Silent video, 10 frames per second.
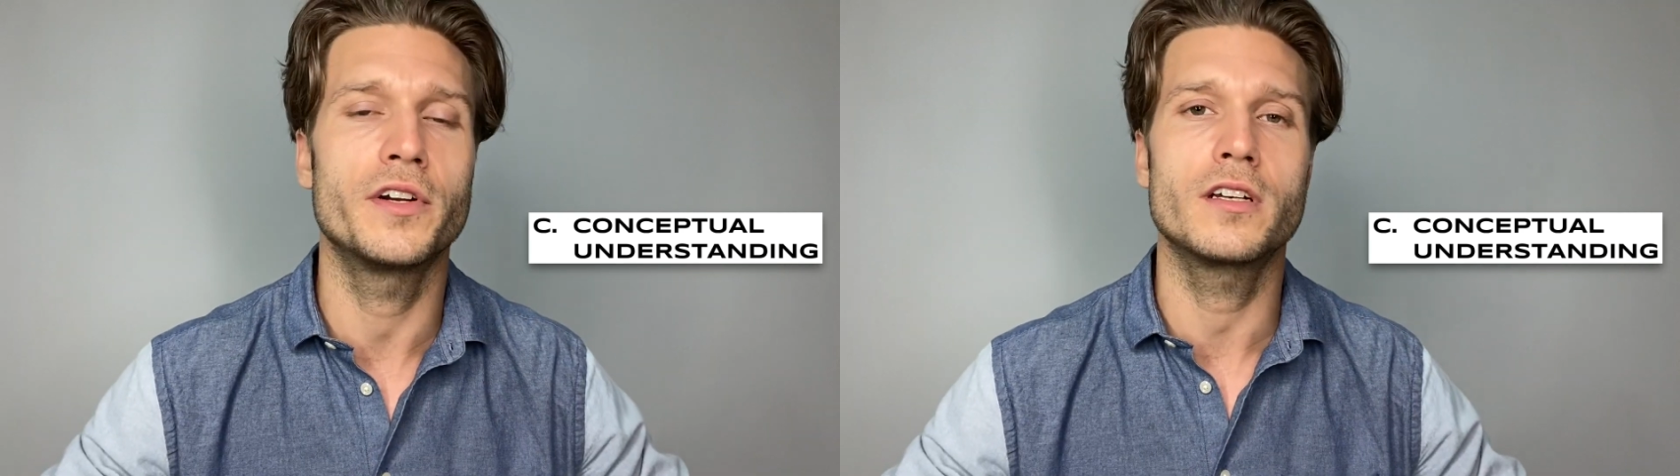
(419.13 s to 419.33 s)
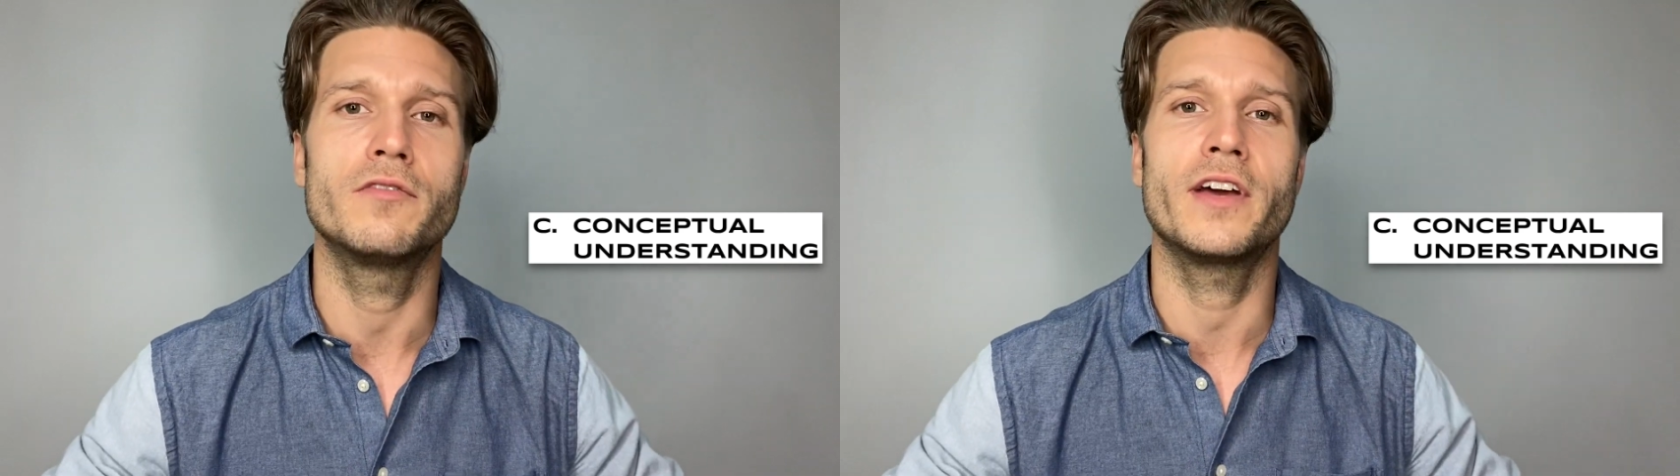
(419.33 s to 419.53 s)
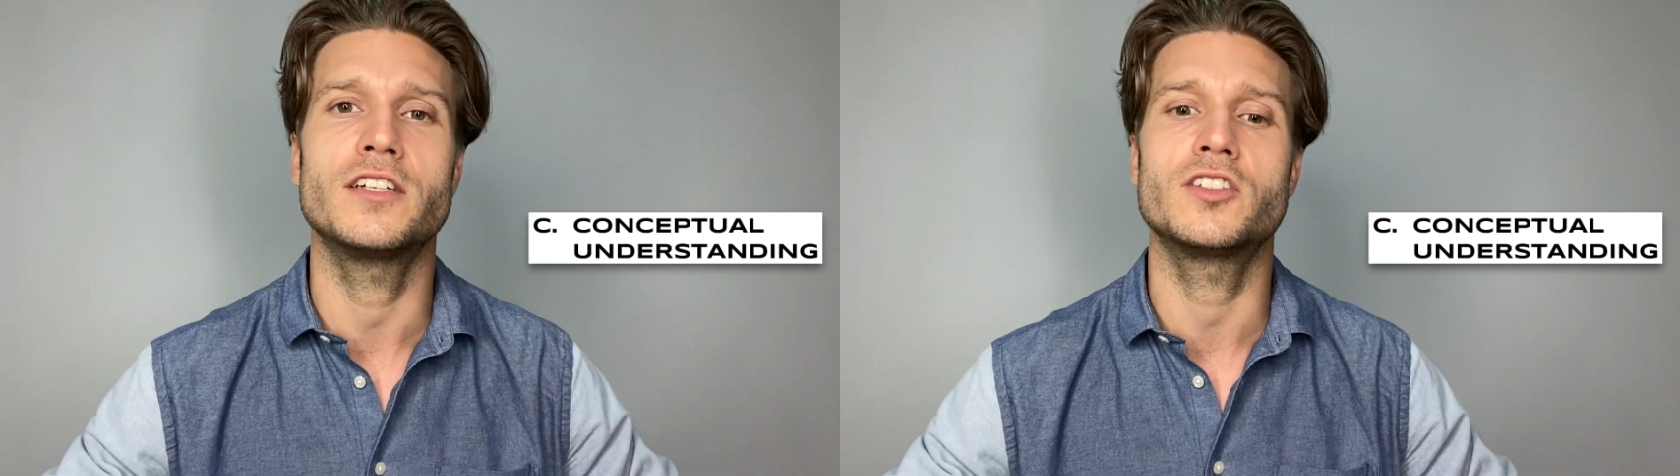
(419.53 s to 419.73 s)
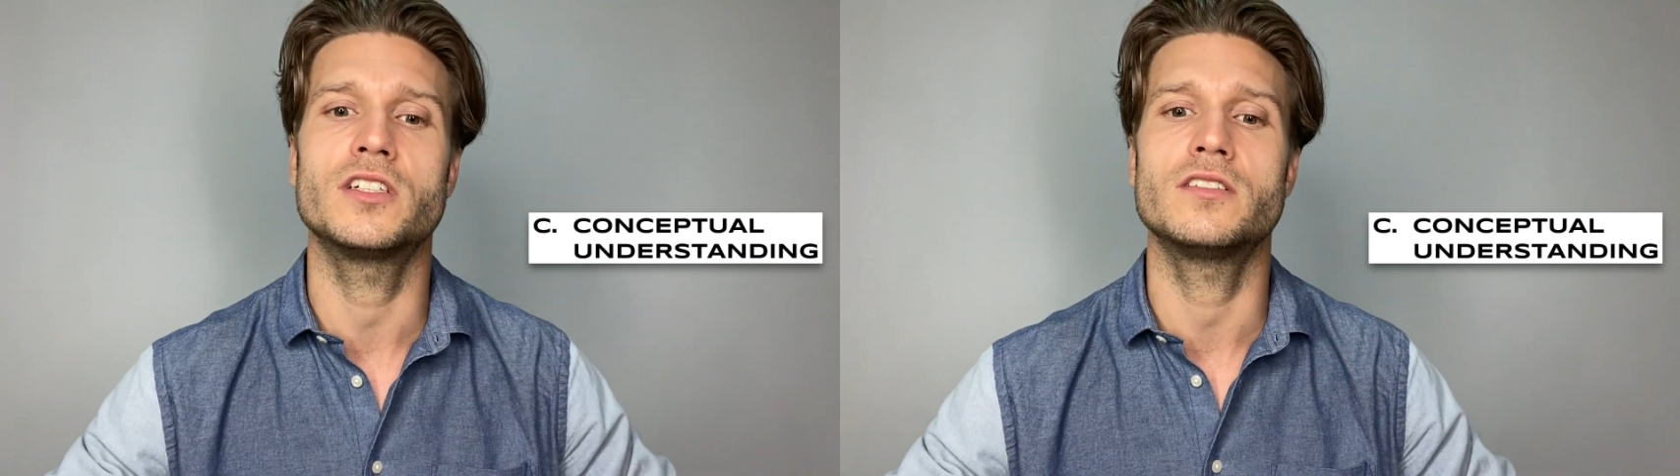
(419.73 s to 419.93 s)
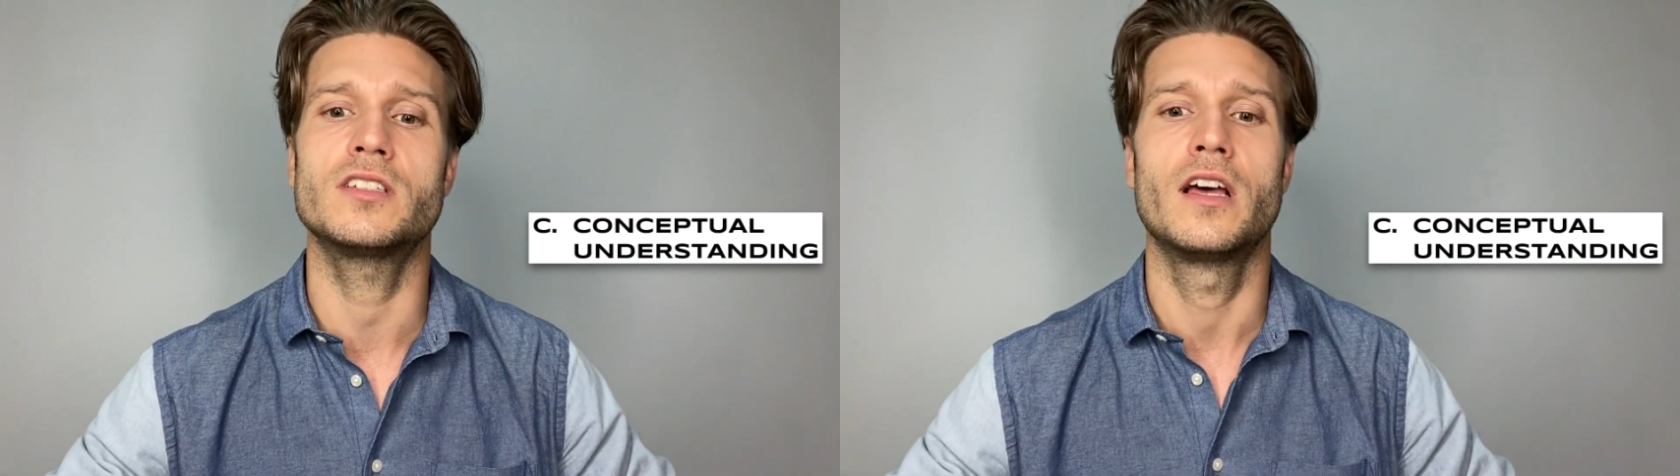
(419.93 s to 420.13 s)

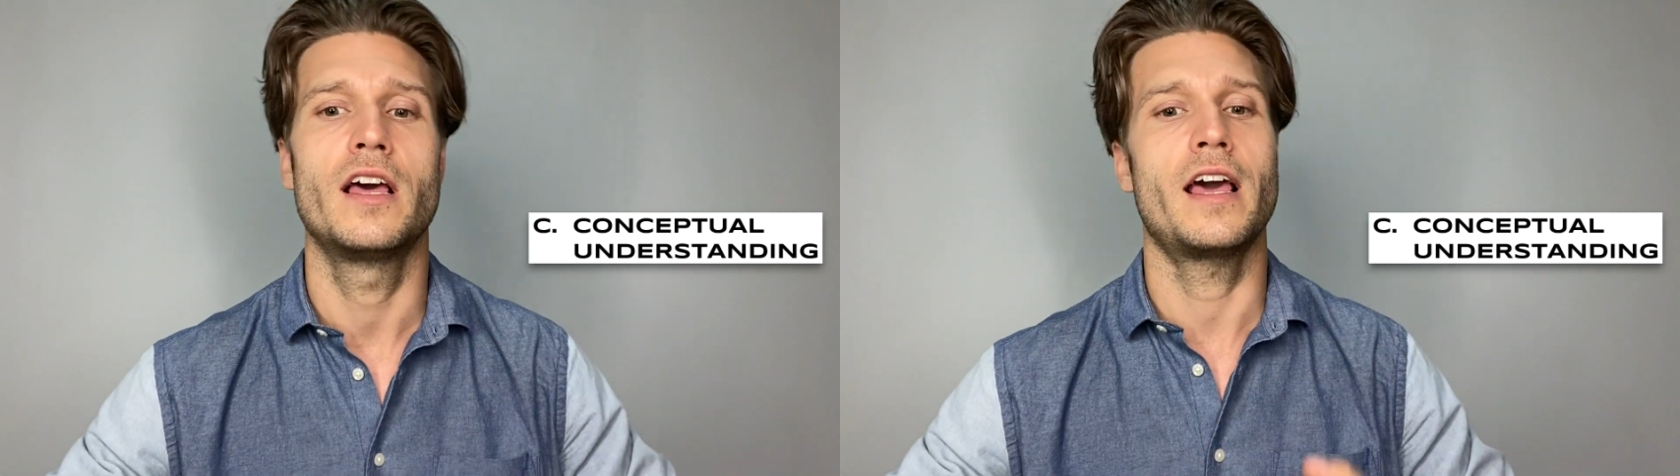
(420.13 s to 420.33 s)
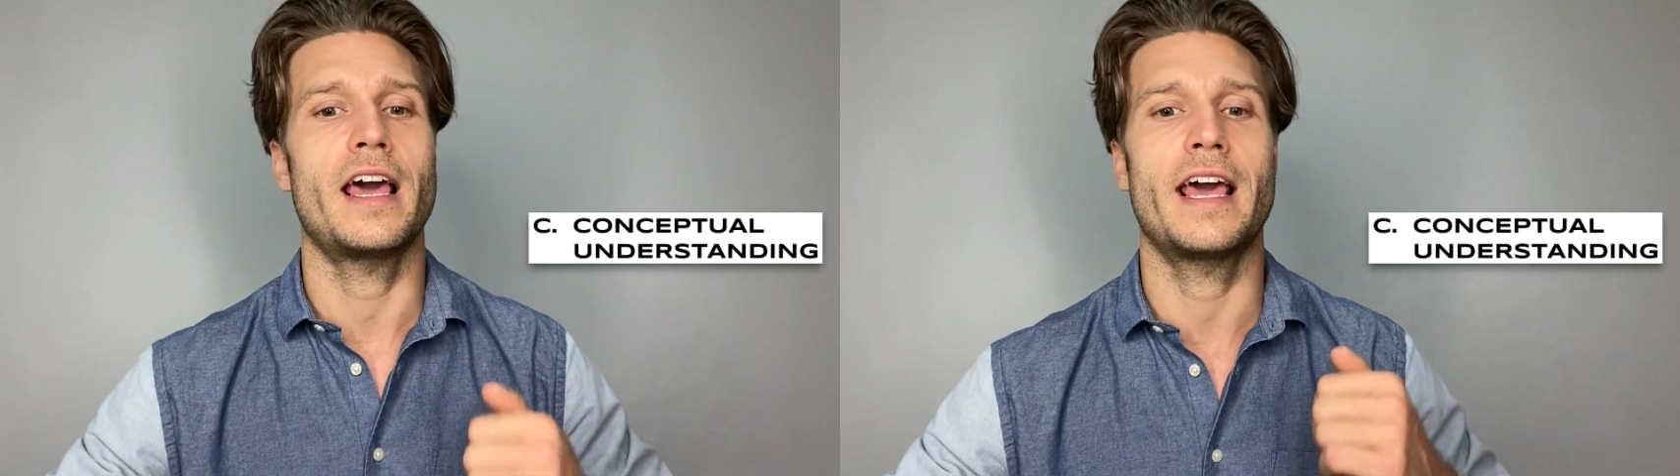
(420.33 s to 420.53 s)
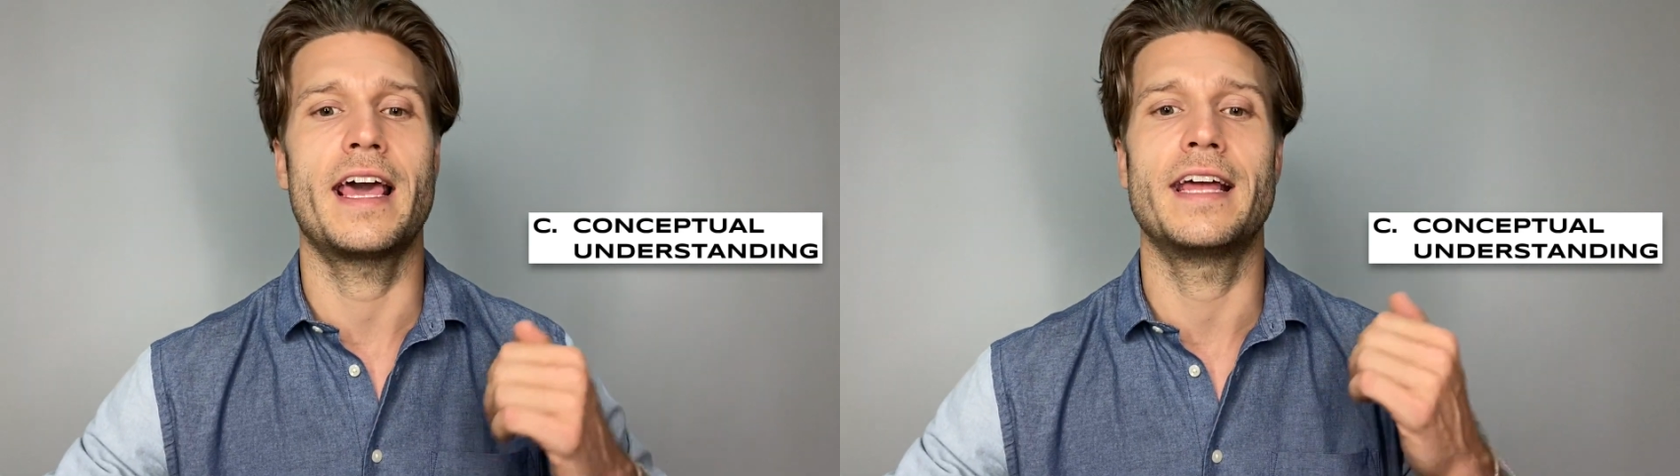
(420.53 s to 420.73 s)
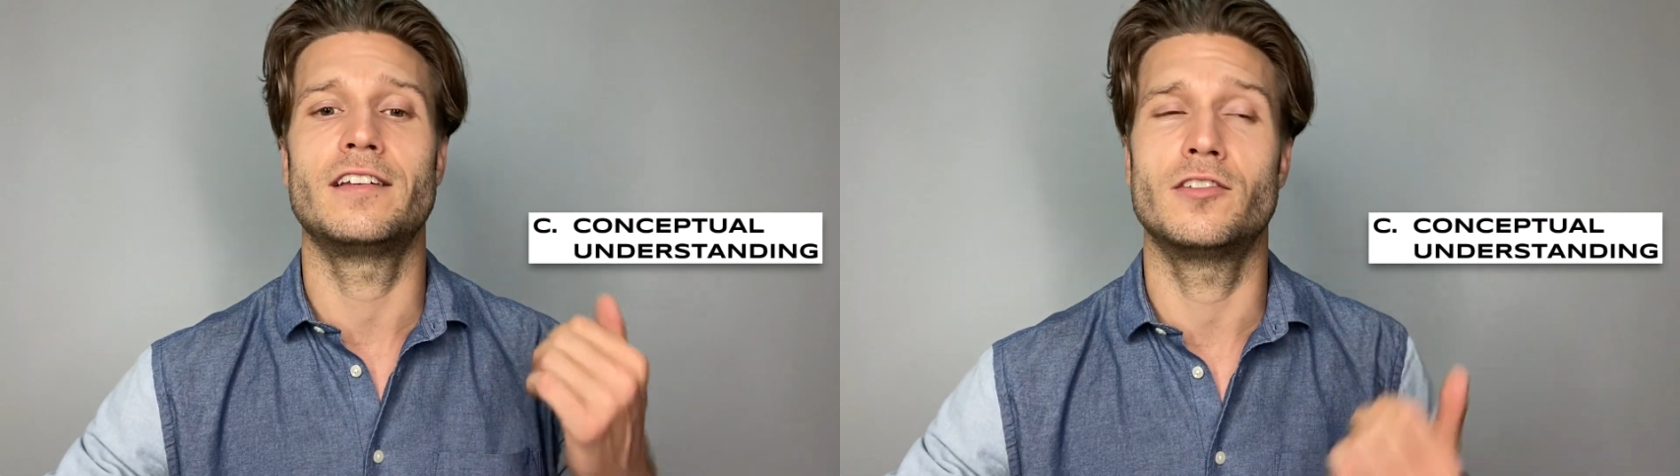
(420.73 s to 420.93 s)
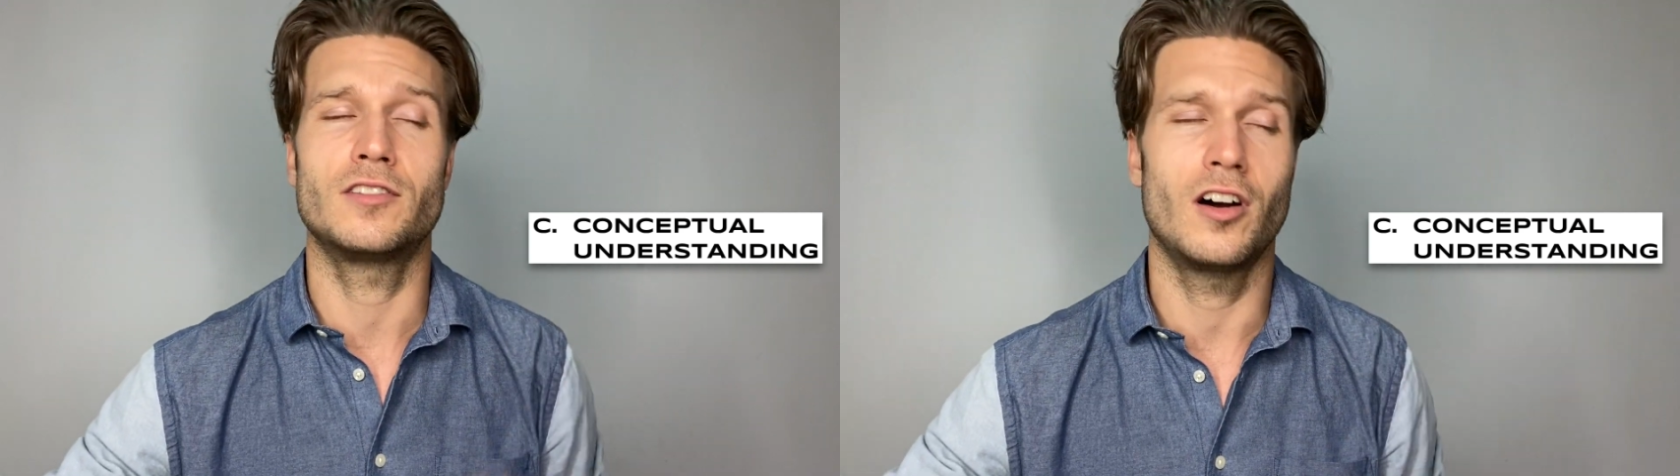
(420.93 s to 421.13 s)
conventions, and
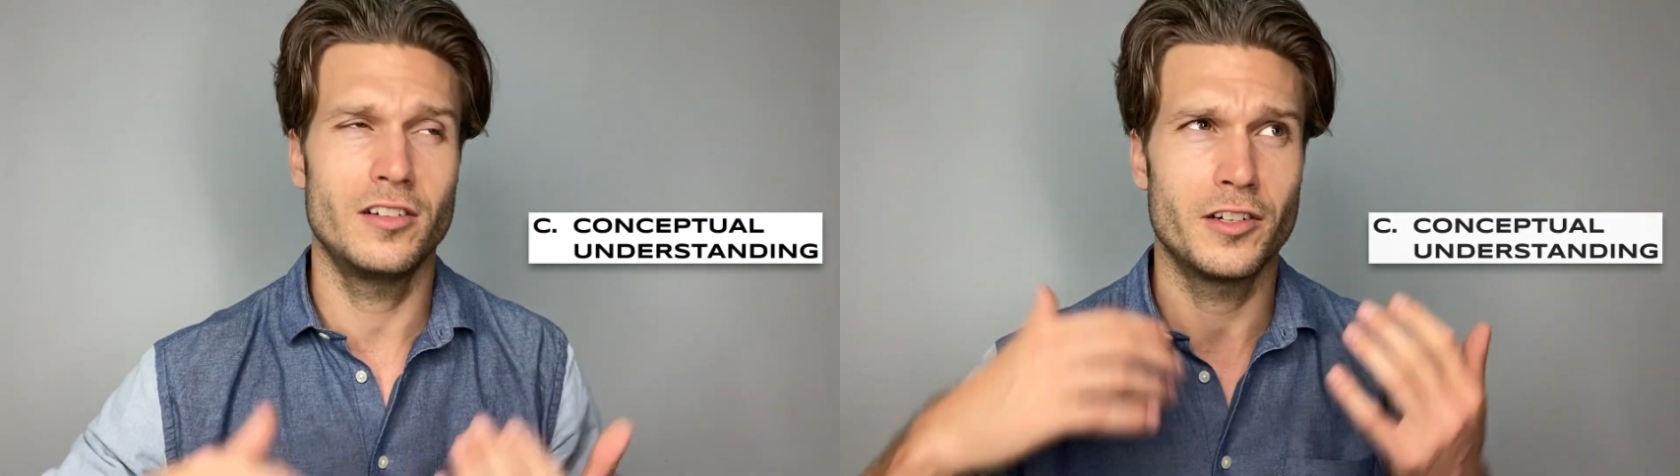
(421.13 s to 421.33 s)
you're